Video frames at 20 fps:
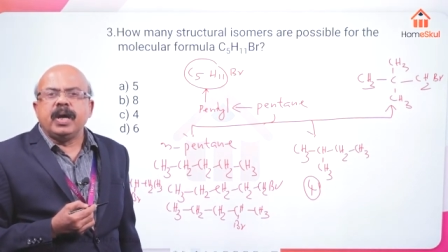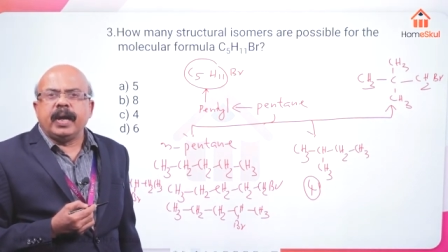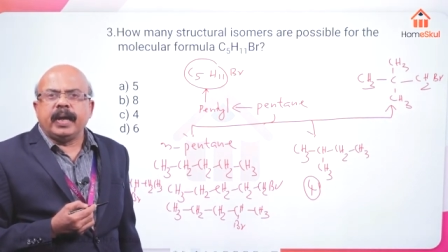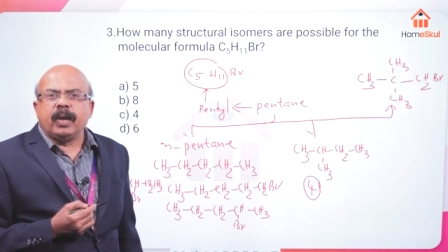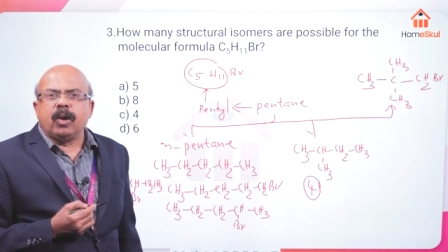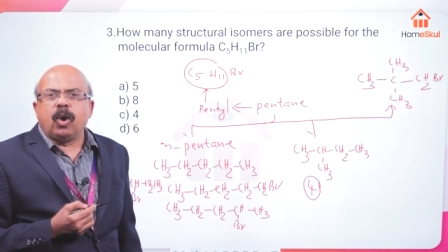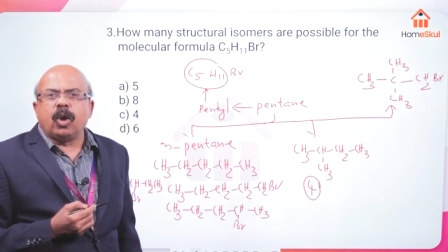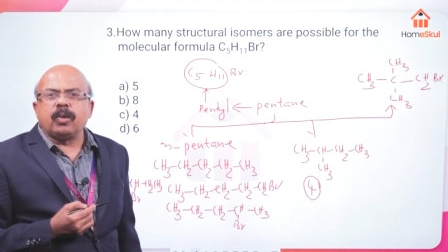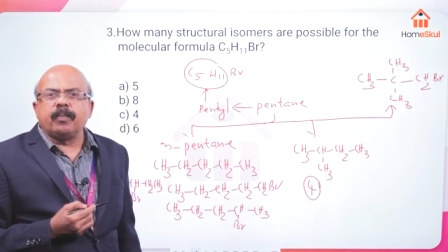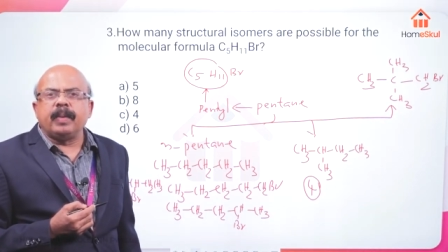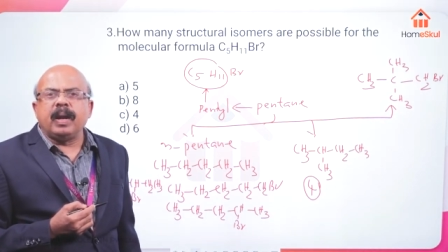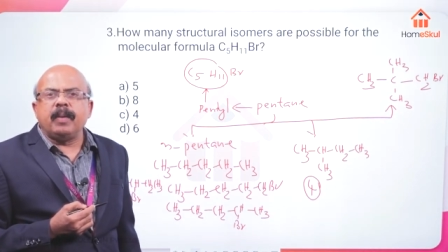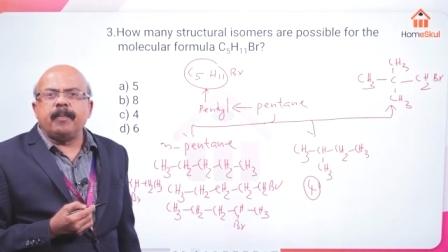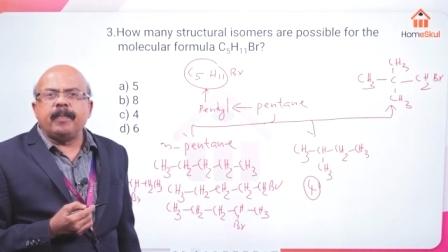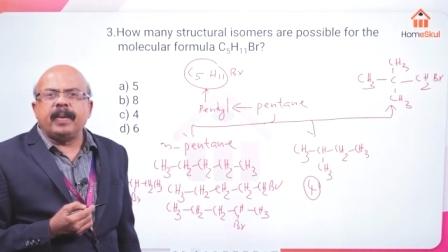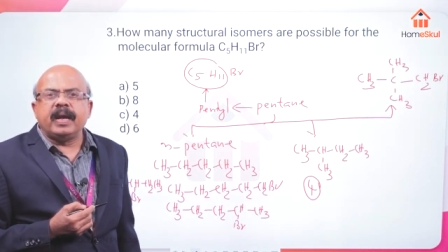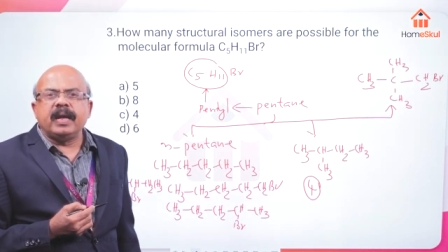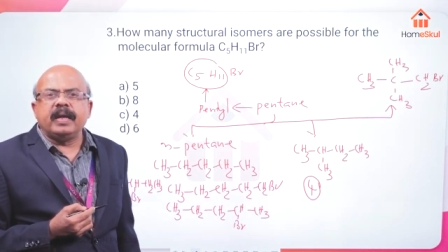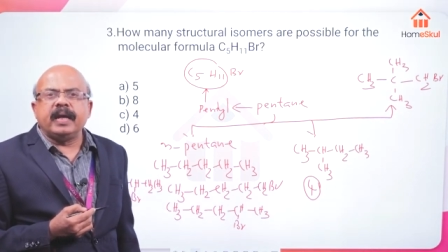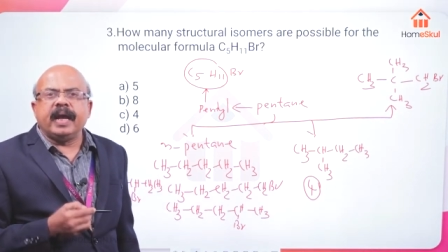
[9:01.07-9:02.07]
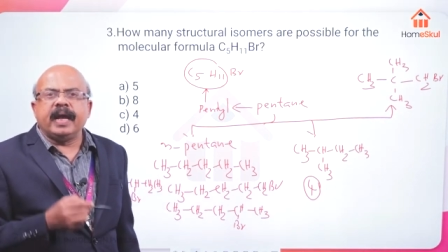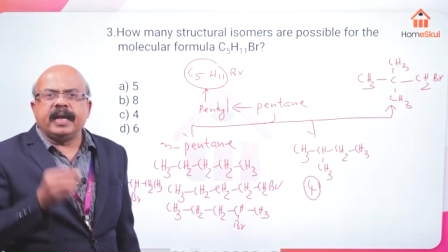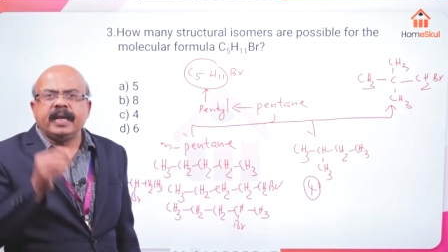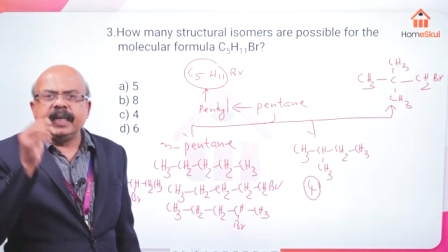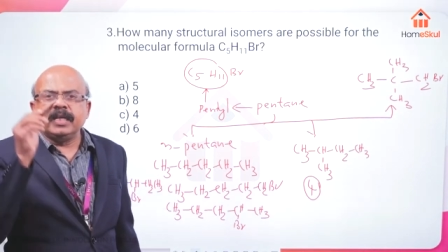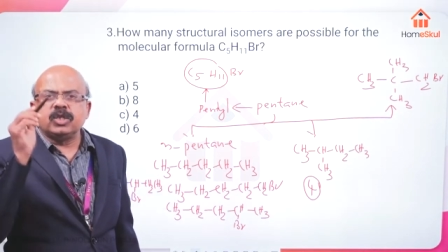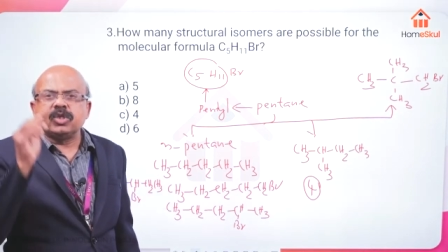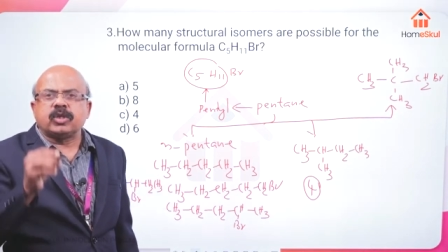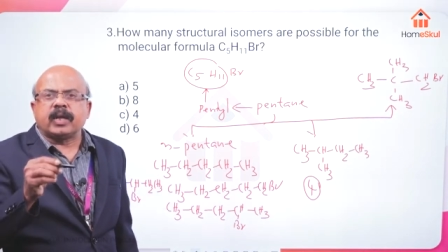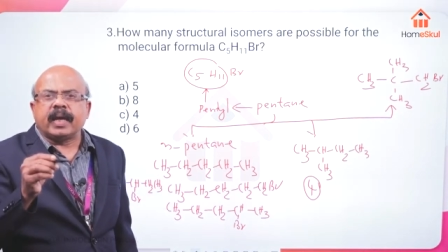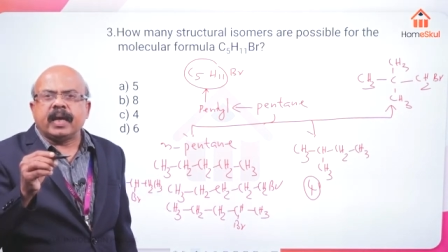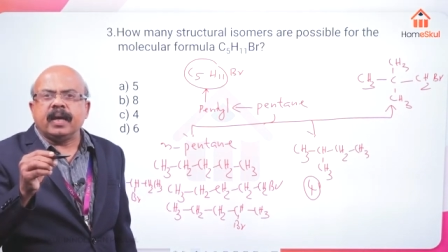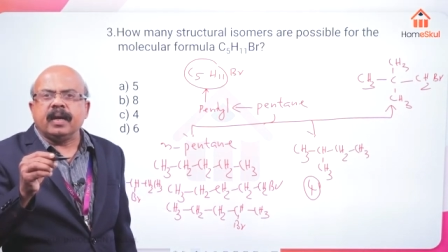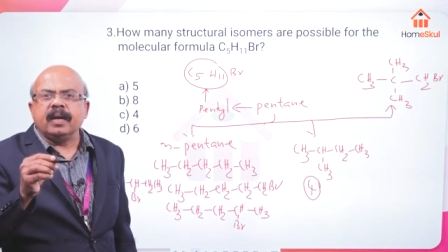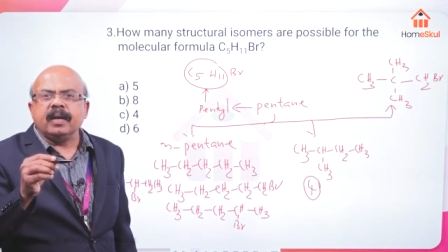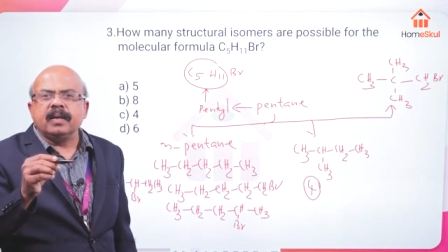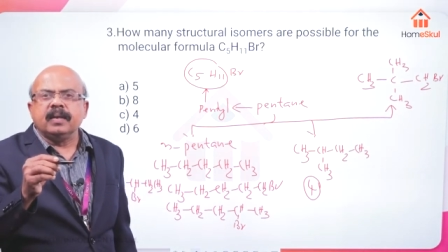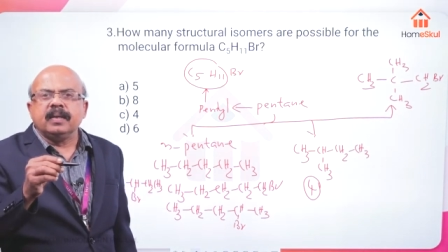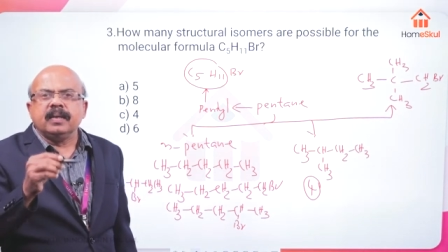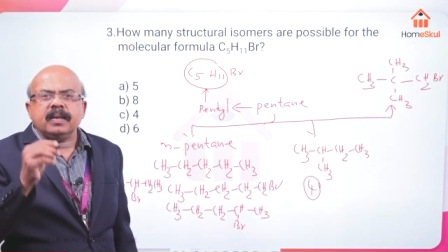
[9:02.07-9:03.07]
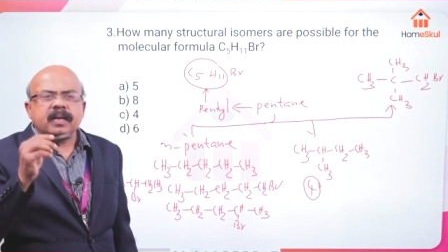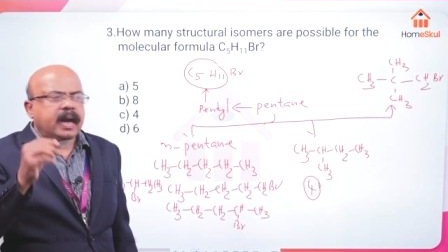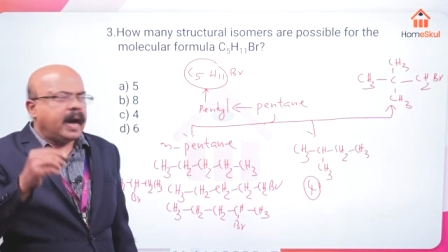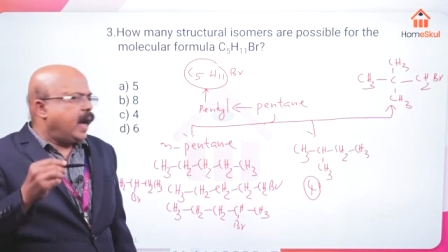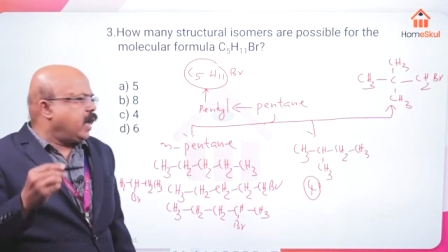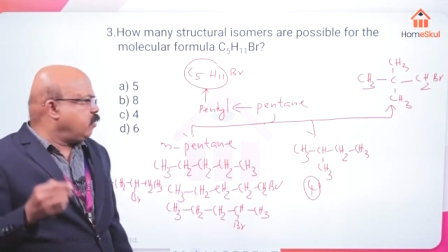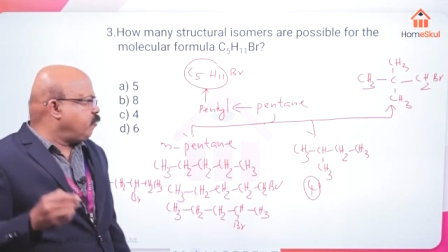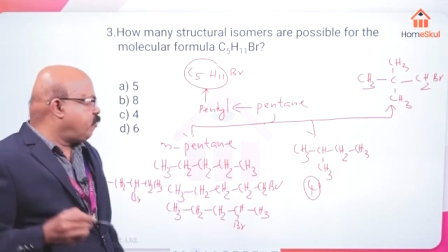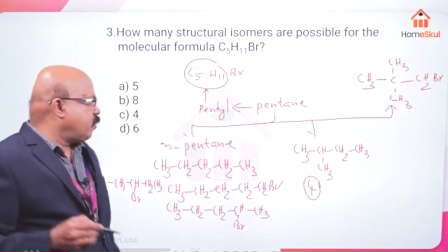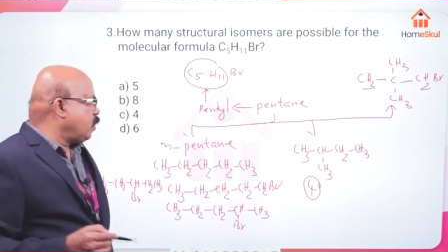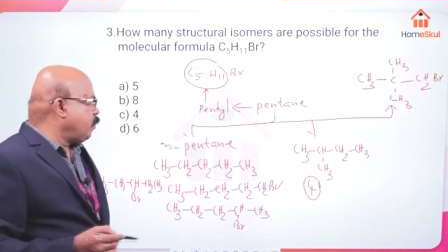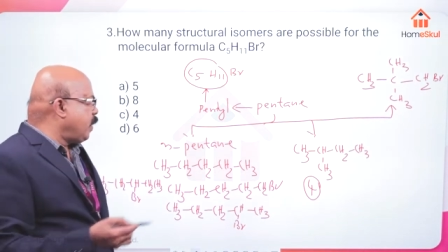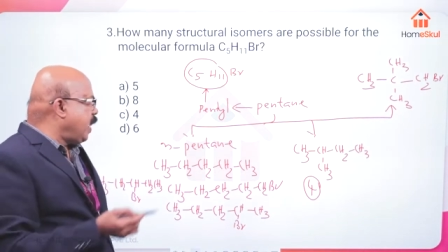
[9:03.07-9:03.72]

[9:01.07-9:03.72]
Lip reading: normal pentane is 3, and from